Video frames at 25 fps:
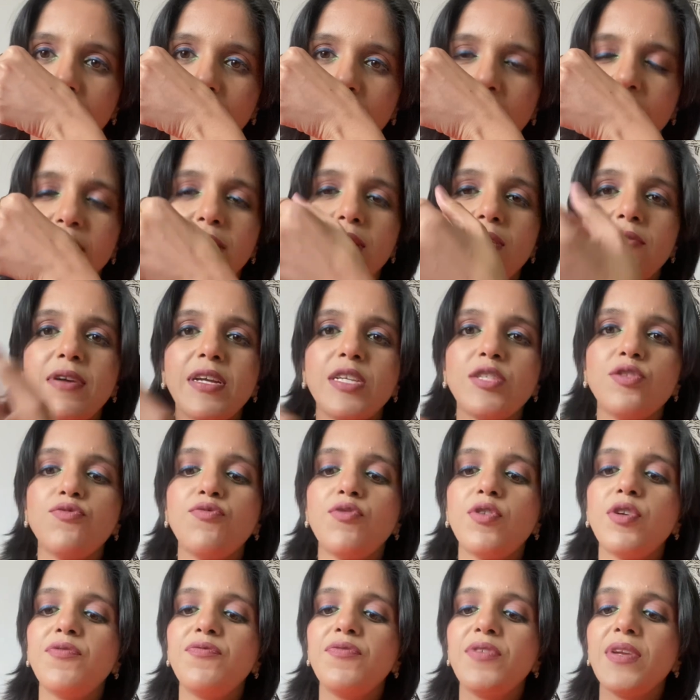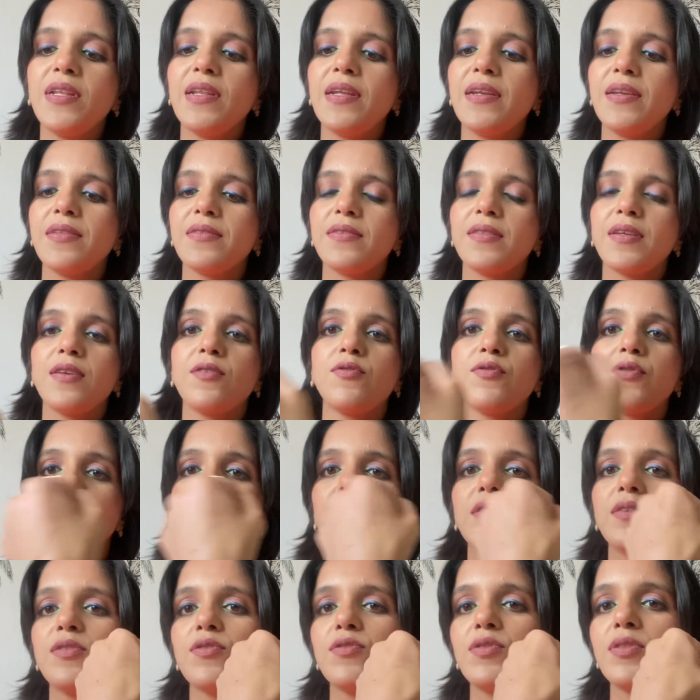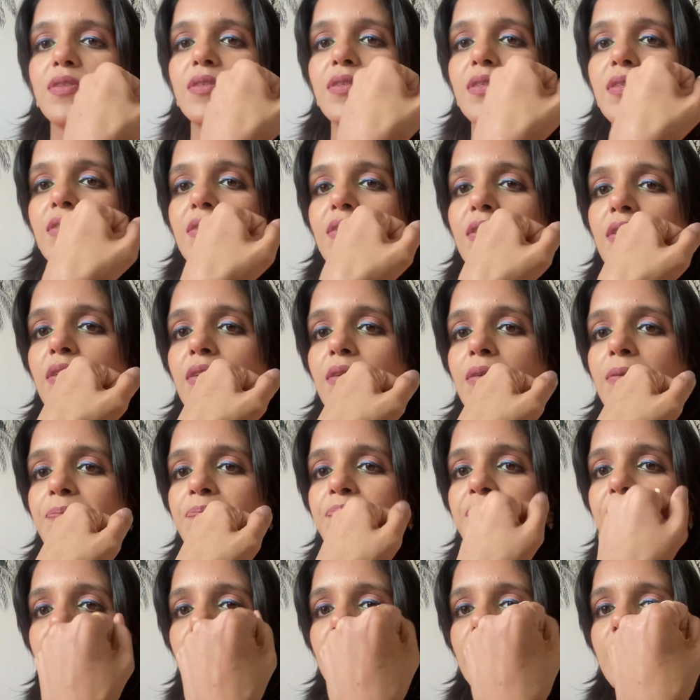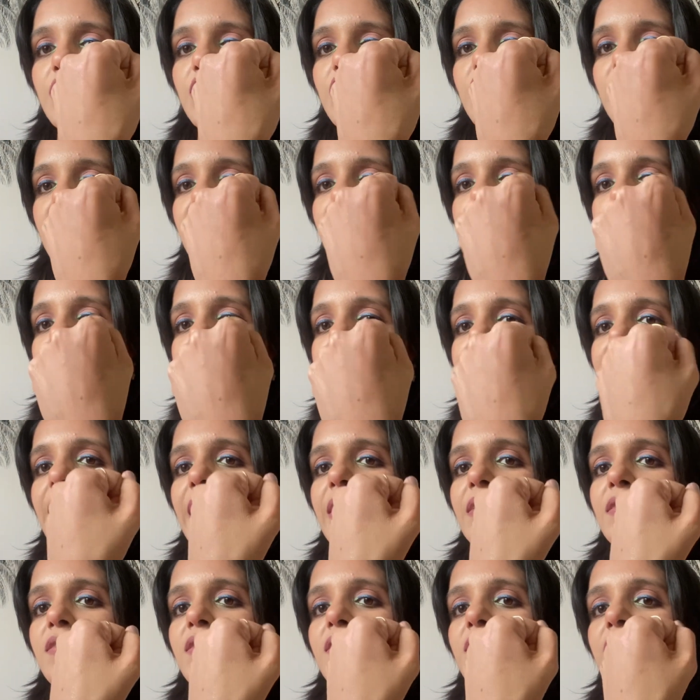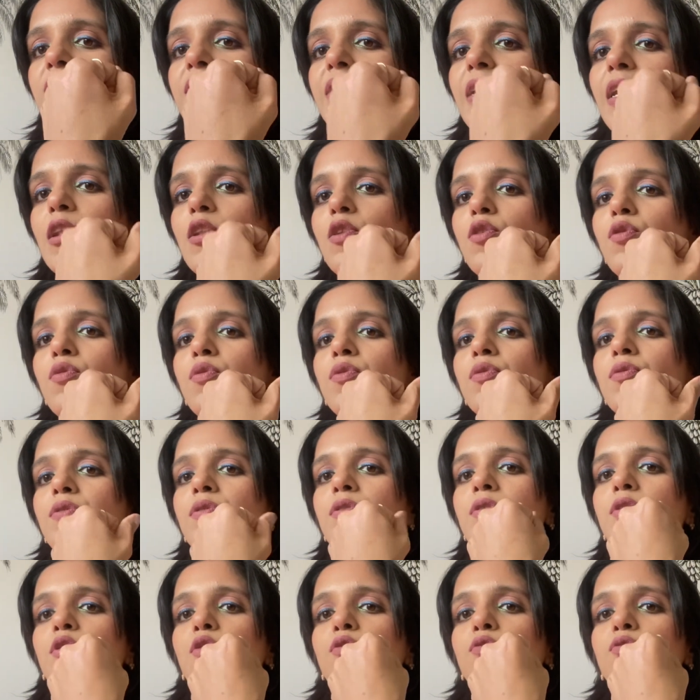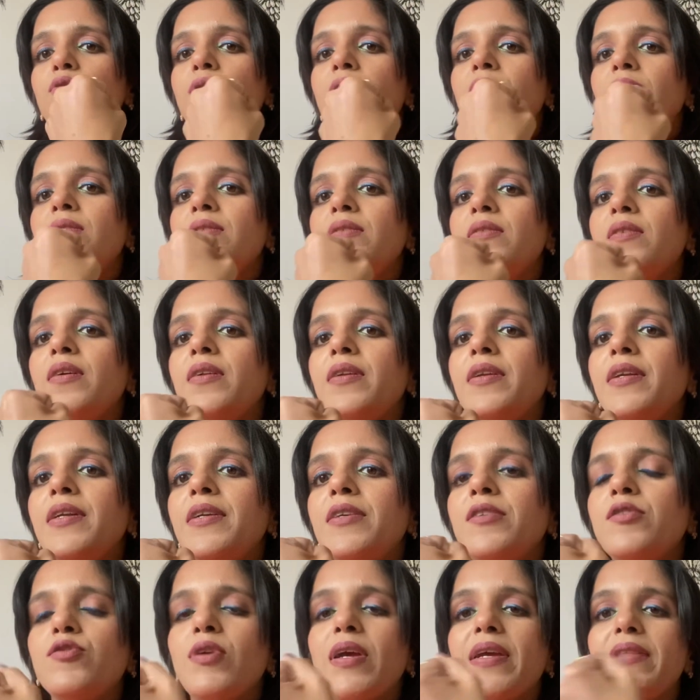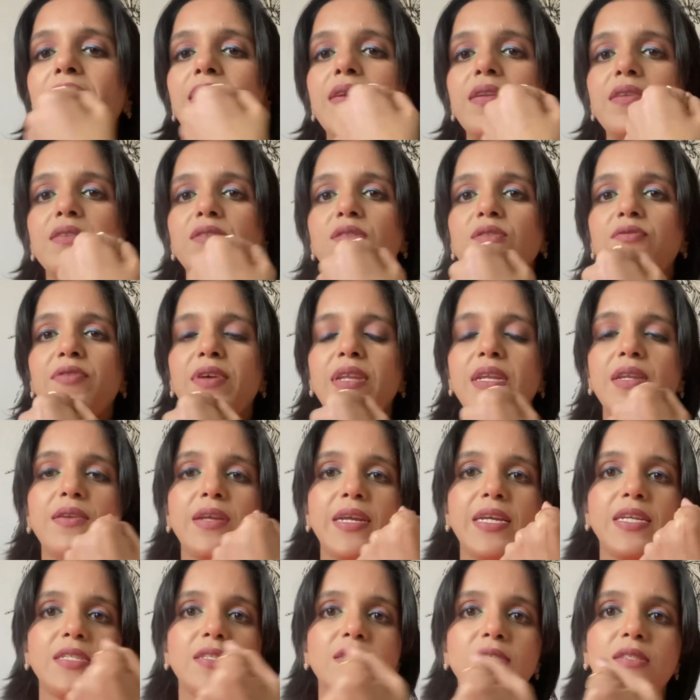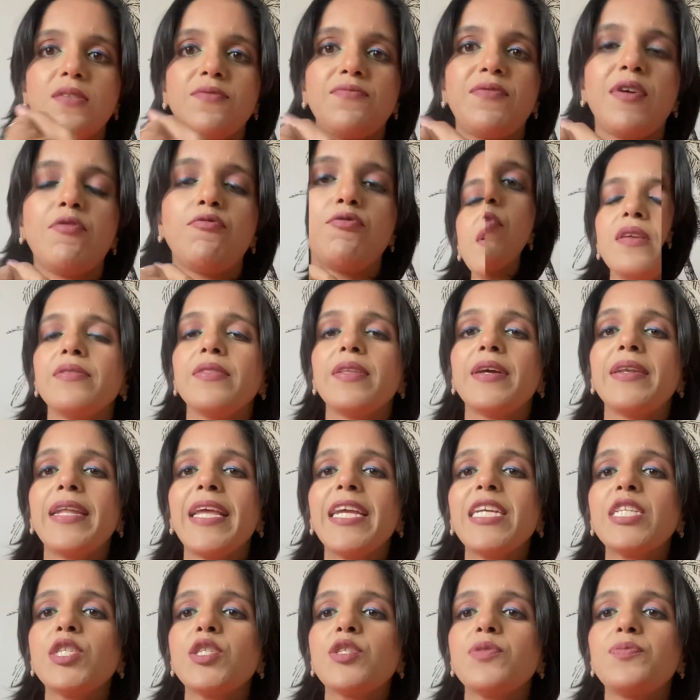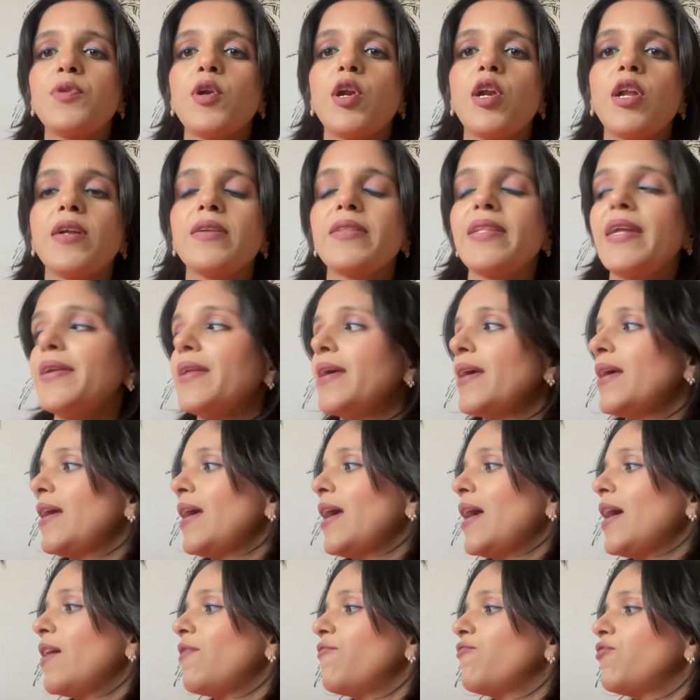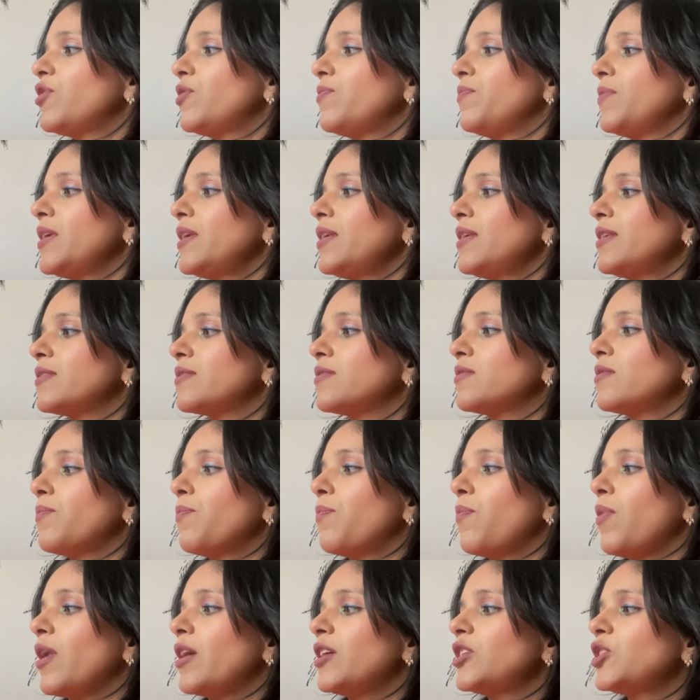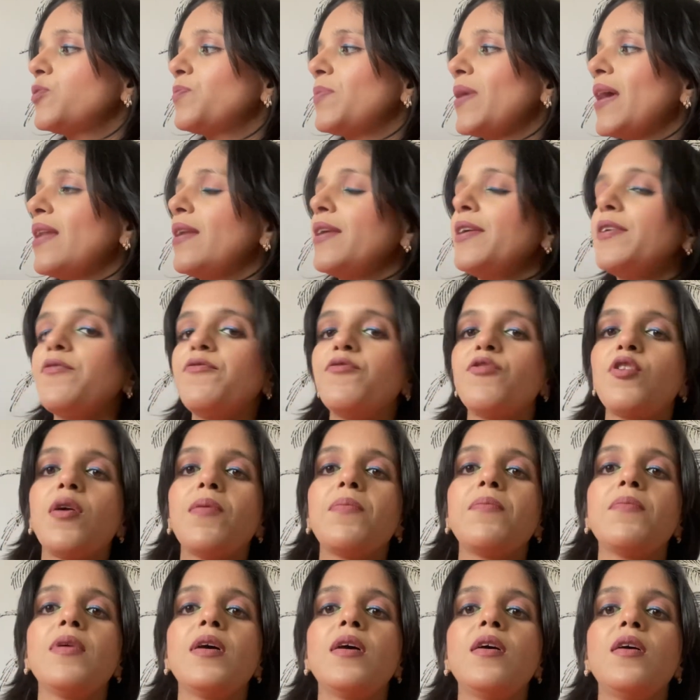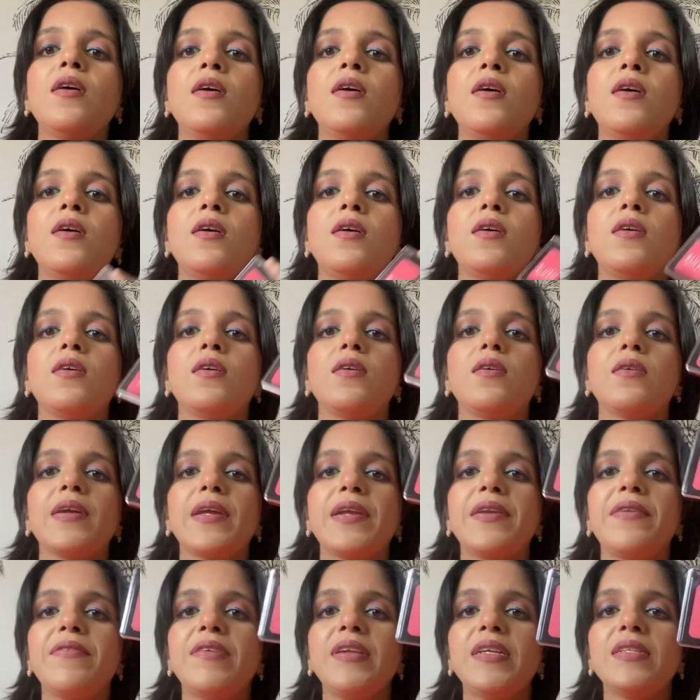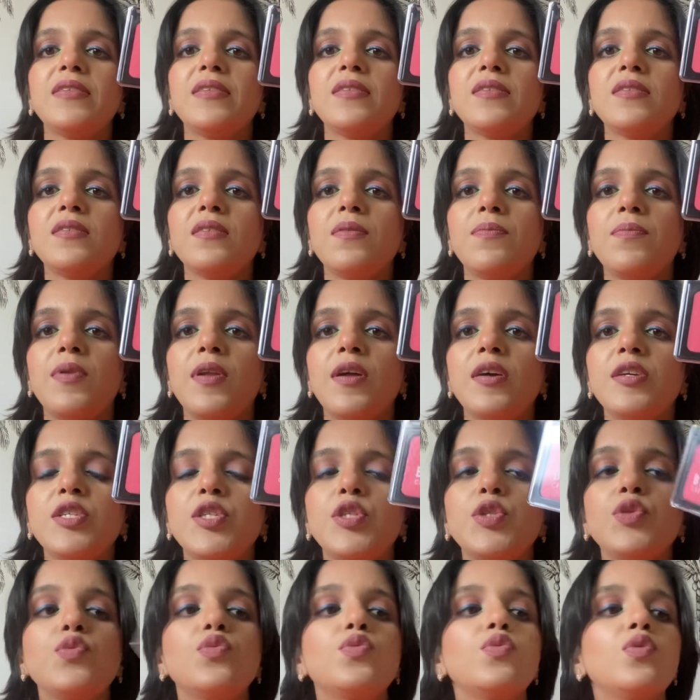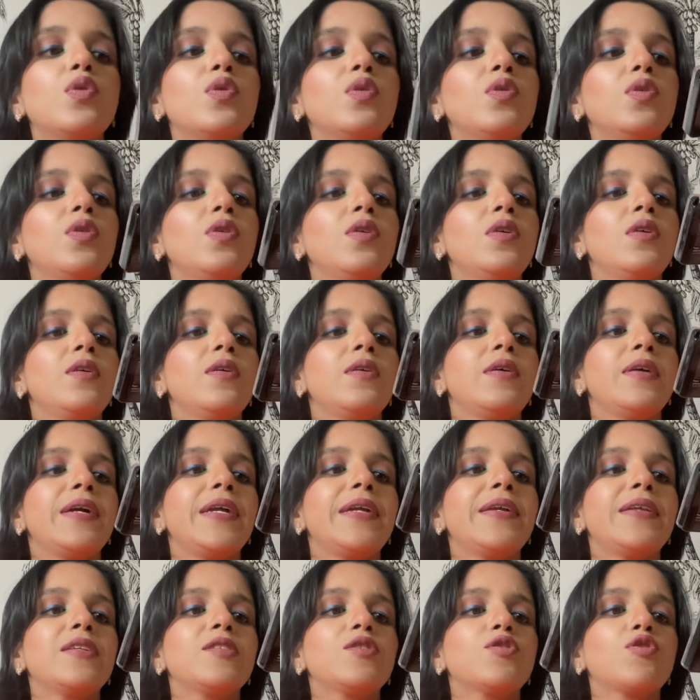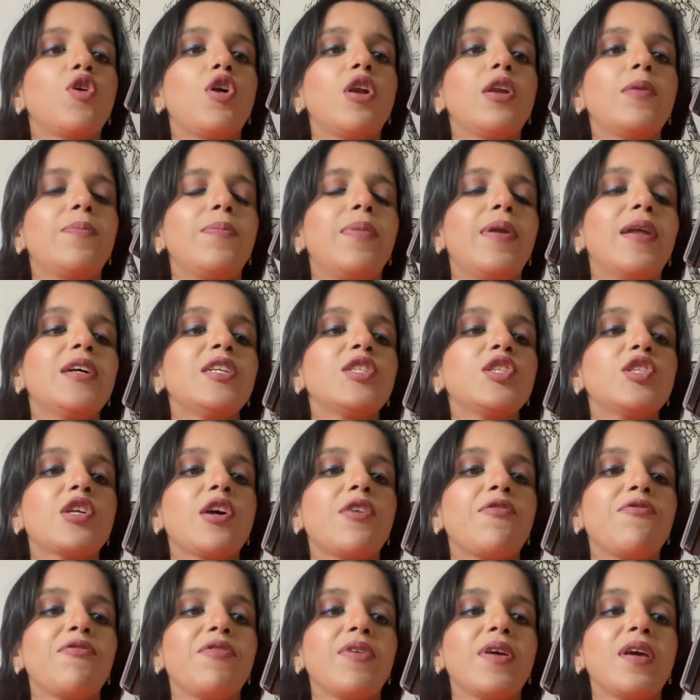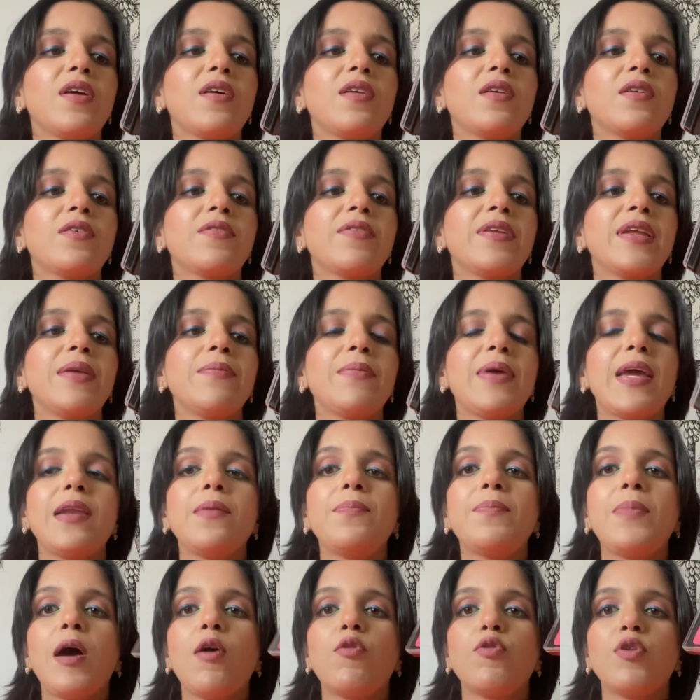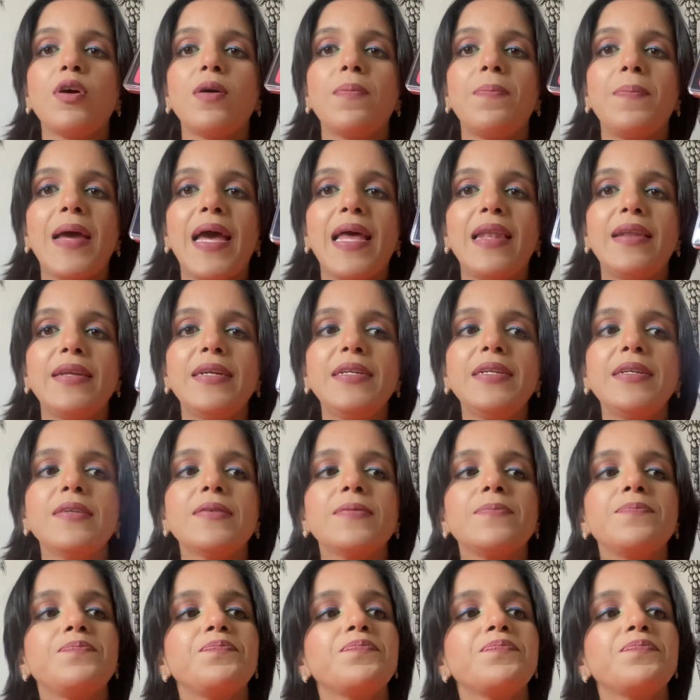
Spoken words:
Otherwise, you won't feel anything. Okay, so this is the shade. It has this yellow tone under it. So I think it is a very nice foundation. The next product that I have with me is the blush palette from Catrice. This is a blush duo. It is called Blush Affair Cream and Powder Palette.